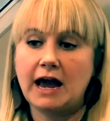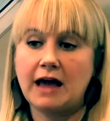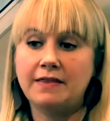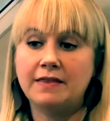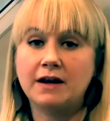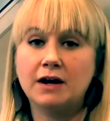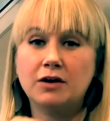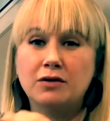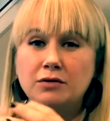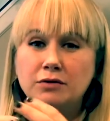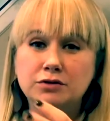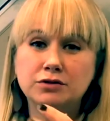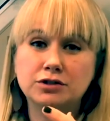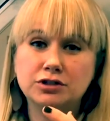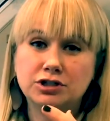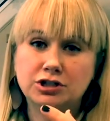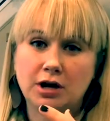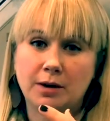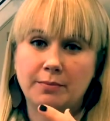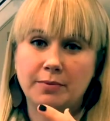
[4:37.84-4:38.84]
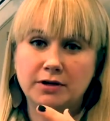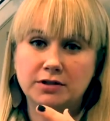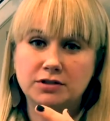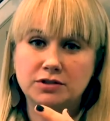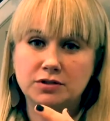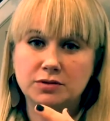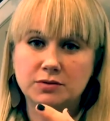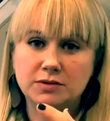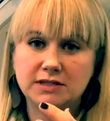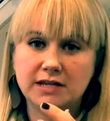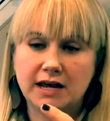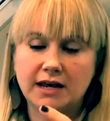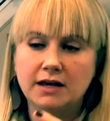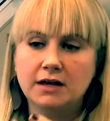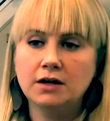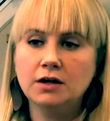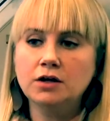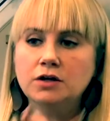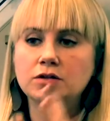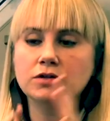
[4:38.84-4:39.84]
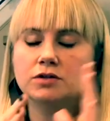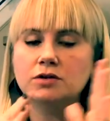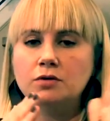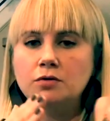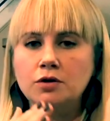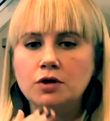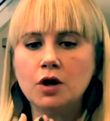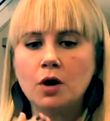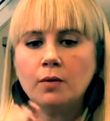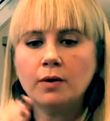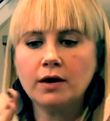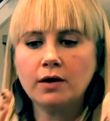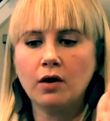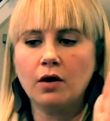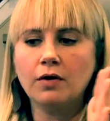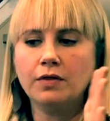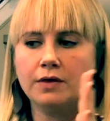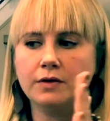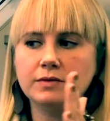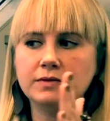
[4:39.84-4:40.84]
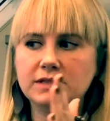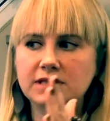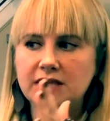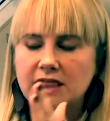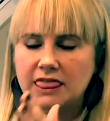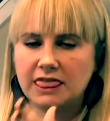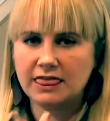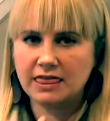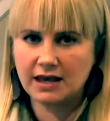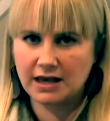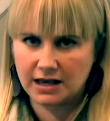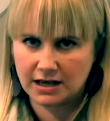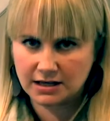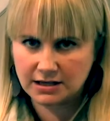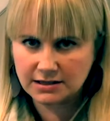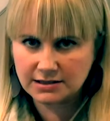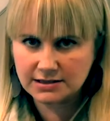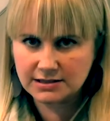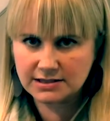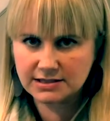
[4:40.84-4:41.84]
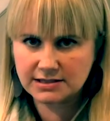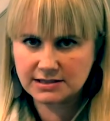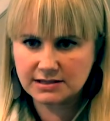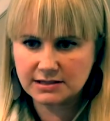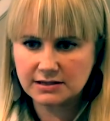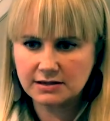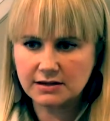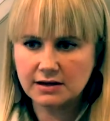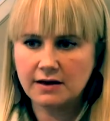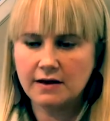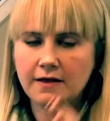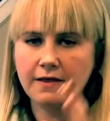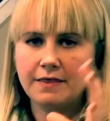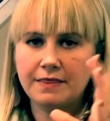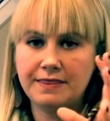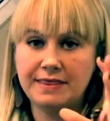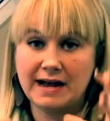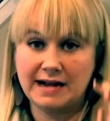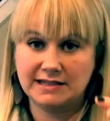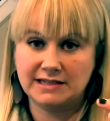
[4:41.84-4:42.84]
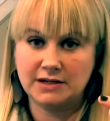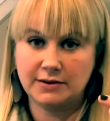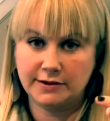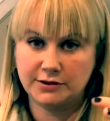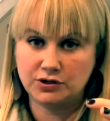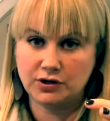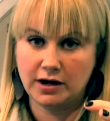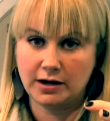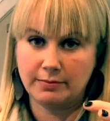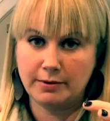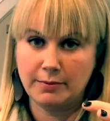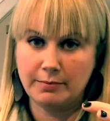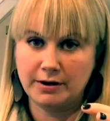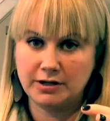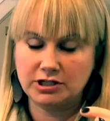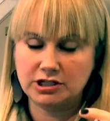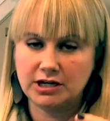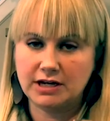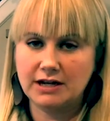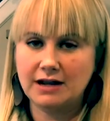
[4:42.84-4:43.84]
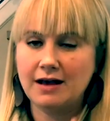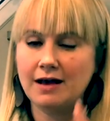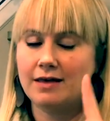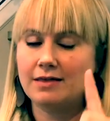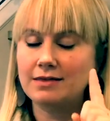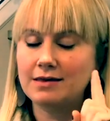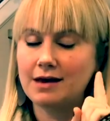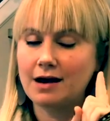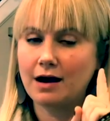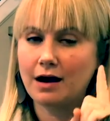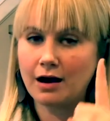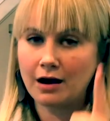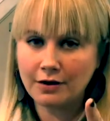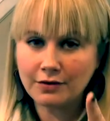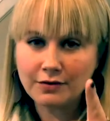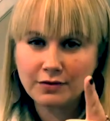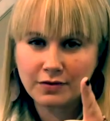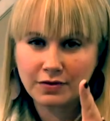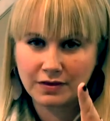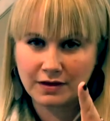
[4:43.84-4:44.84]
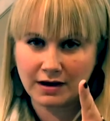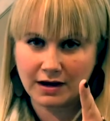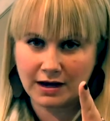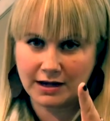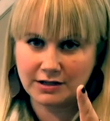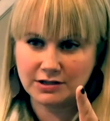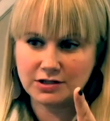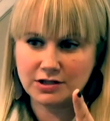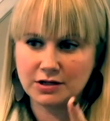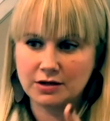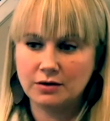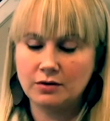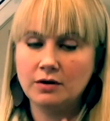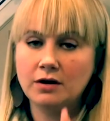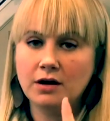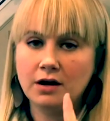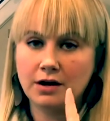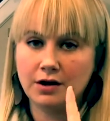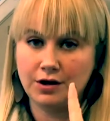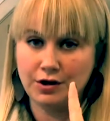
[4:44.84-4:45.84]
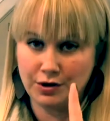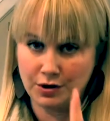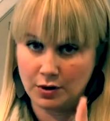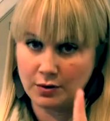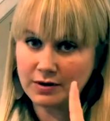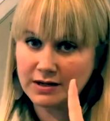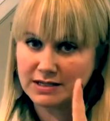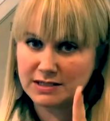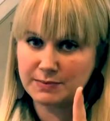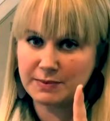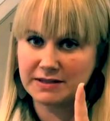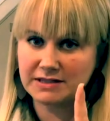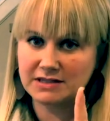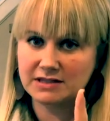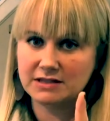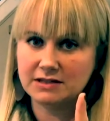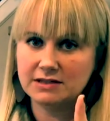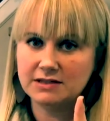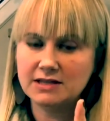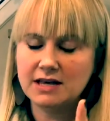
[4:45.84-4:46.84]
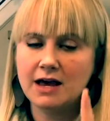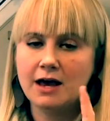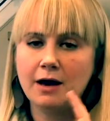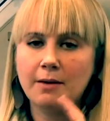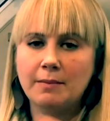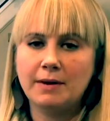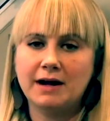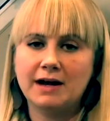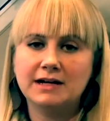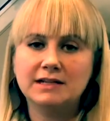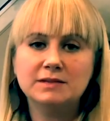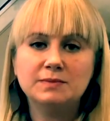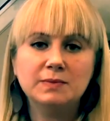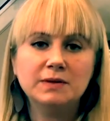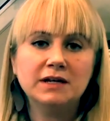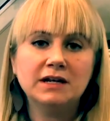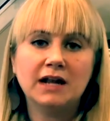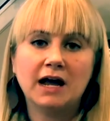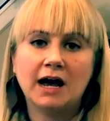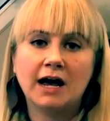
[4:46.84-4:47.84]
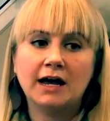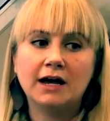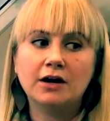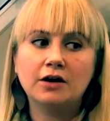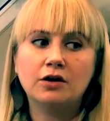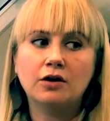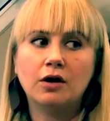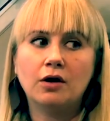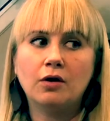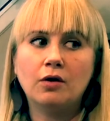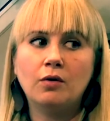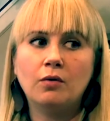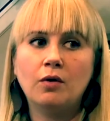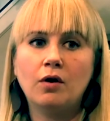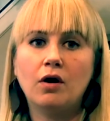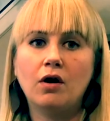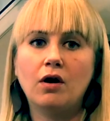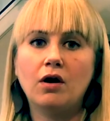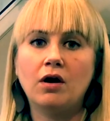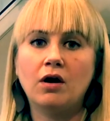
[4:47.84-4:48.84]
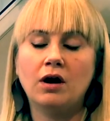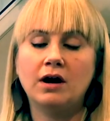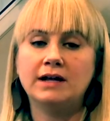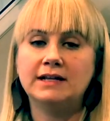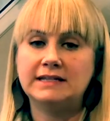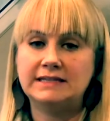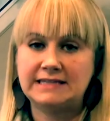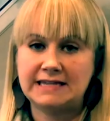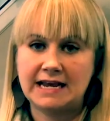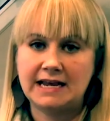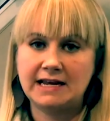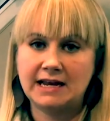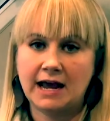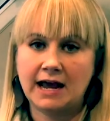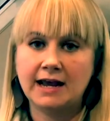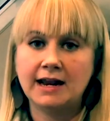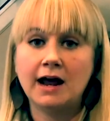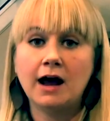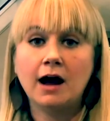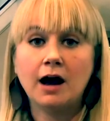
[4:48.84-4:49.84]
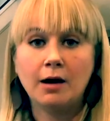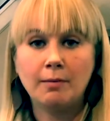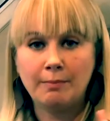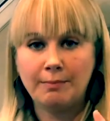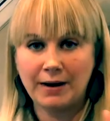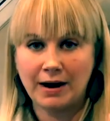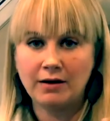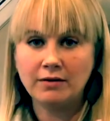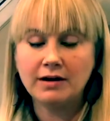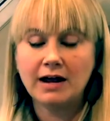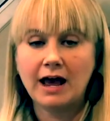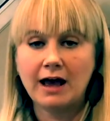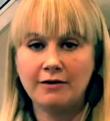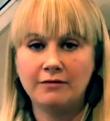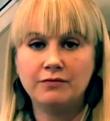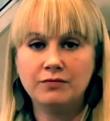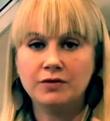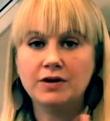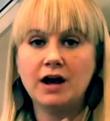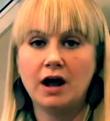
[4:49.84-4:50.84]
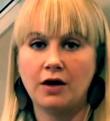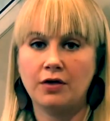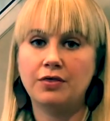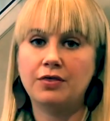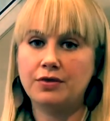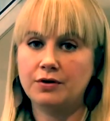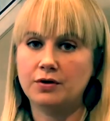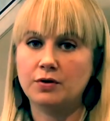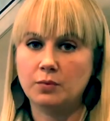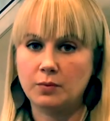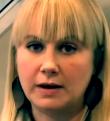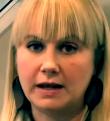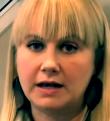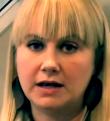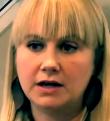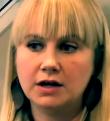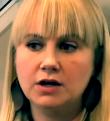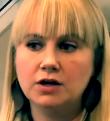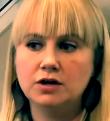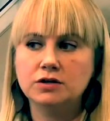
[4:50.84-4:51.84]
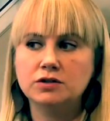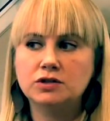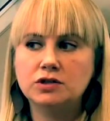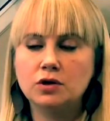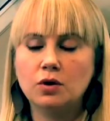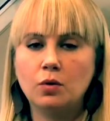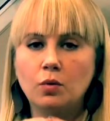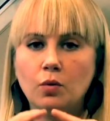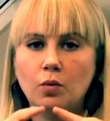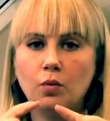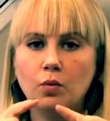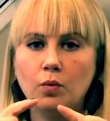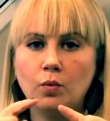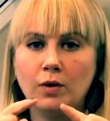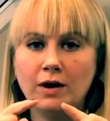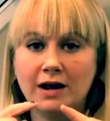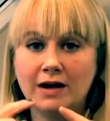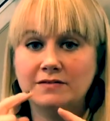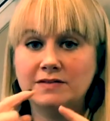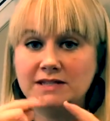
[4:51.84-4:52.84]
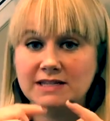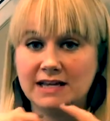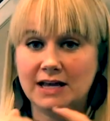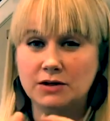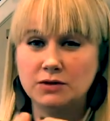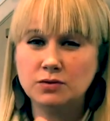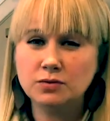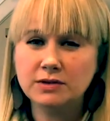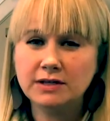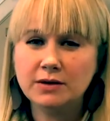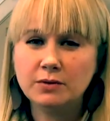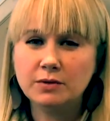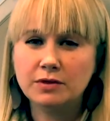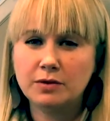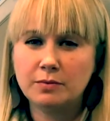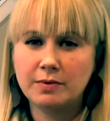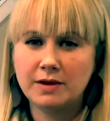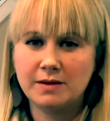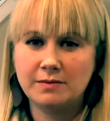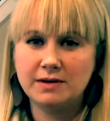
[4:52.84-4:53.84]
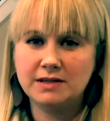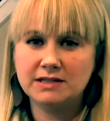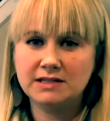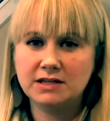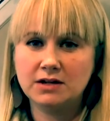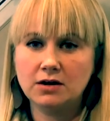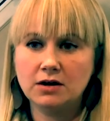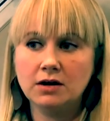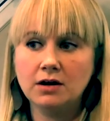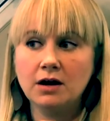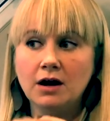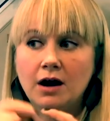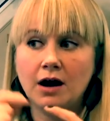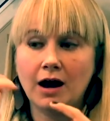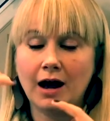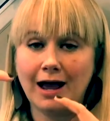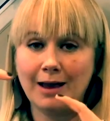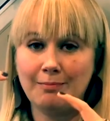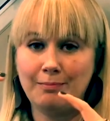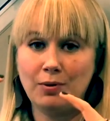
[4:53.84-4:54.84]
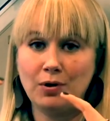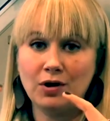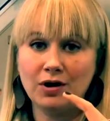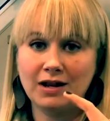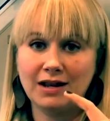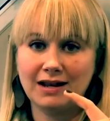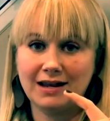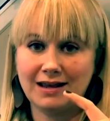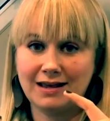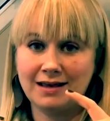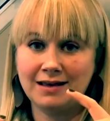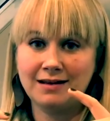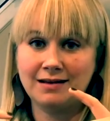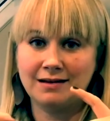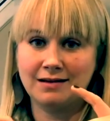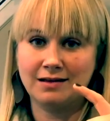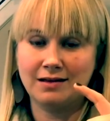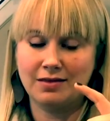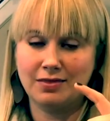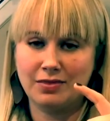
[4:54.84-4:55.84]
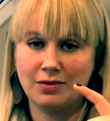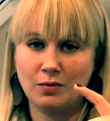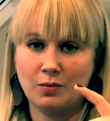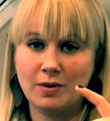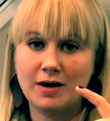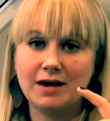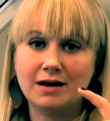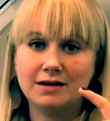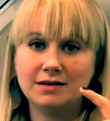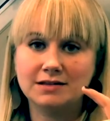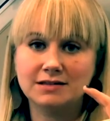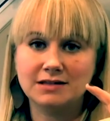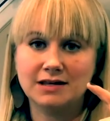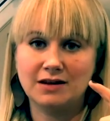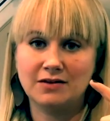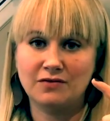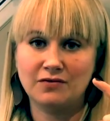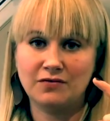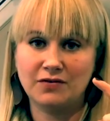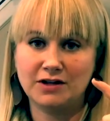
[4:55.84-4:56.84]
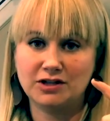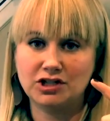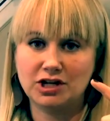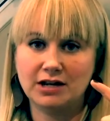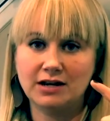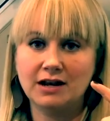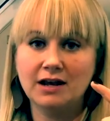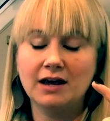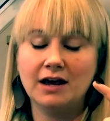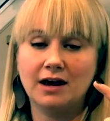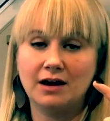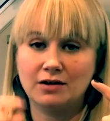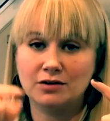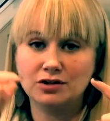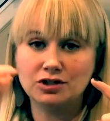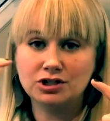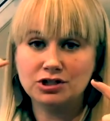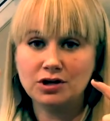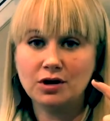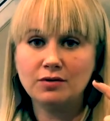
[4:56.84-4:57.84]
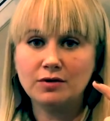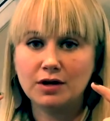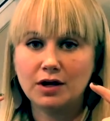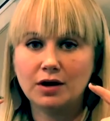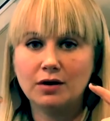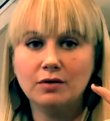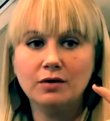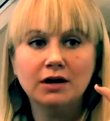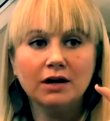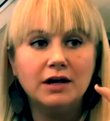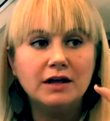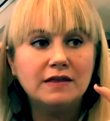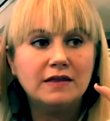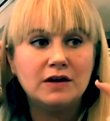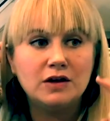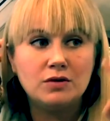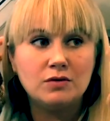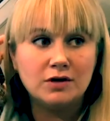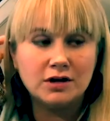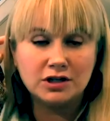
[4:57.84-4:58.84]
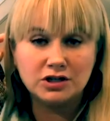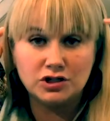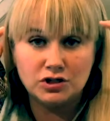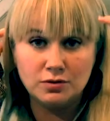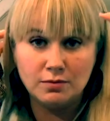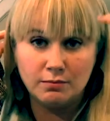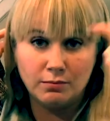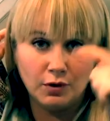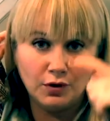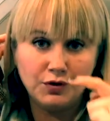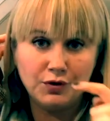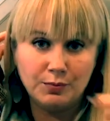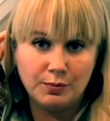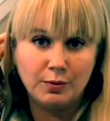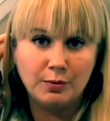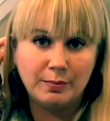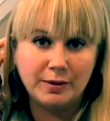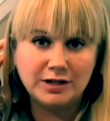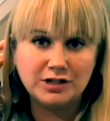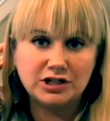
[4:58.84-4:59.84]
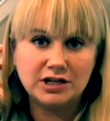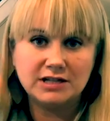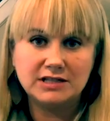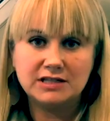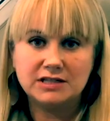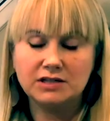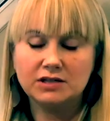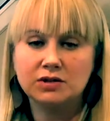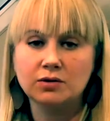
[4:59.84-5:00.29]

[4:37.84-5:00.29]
And then I grocery shop on Tuesday. So knowing all those things, that's how I track my budget. The other thing I do, known expenses. My husband and I go on date night about every other week. So when I've scheduled it with the babysitter, I put it in the weeks in Fudget, and I'll show you that you can do multiple budgets.